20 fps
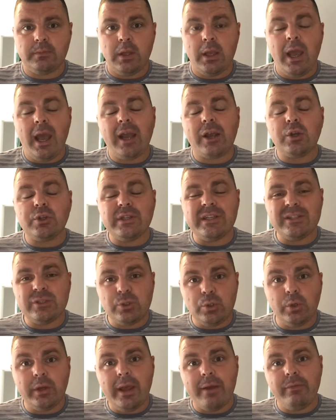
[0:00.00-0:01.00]
because it's good
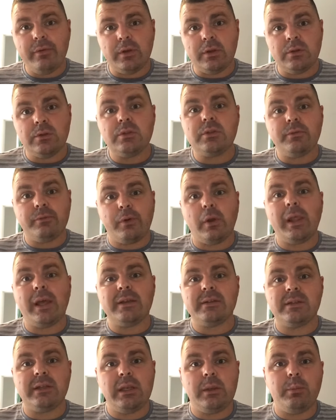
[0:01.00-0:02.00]
evidence for that
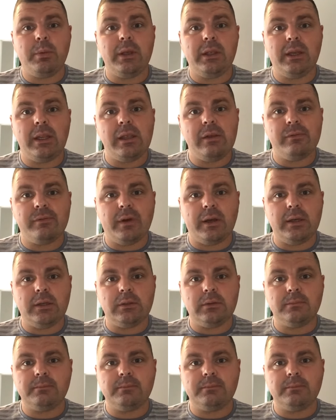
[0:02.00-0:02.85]
CPD file.